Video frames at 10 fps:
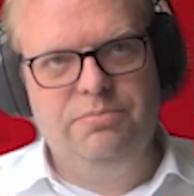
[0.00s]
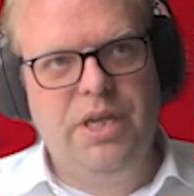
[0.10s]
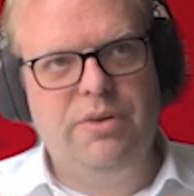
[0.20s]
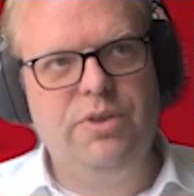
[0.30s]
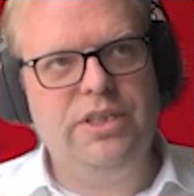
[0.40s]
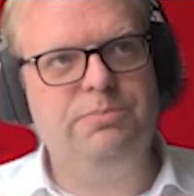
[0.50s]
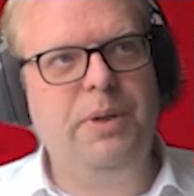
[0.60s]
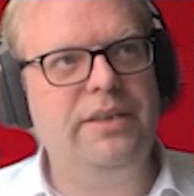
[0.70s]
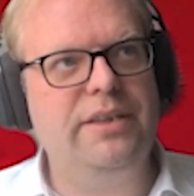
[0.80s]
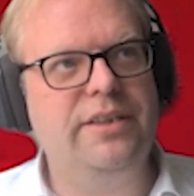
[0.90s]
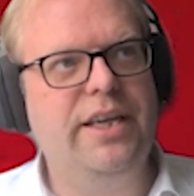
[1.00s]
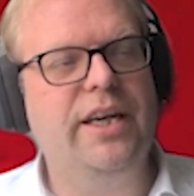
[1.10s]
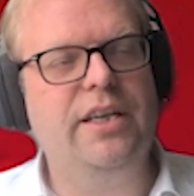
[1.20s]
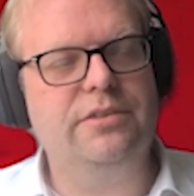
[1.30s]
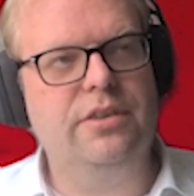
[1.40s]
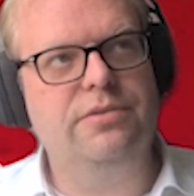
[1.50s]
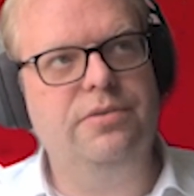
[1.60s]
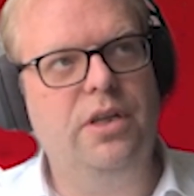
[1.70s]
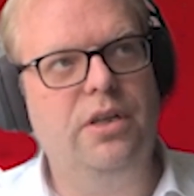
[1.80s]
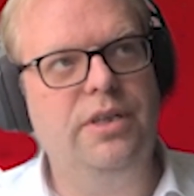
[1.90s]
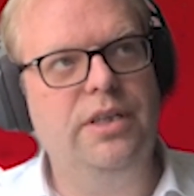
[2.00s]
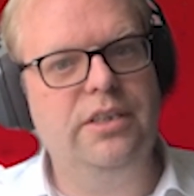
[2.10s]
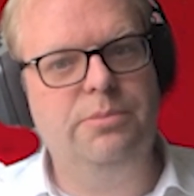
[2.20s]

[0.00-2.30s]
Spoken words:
I would expect that AI is going to follow a little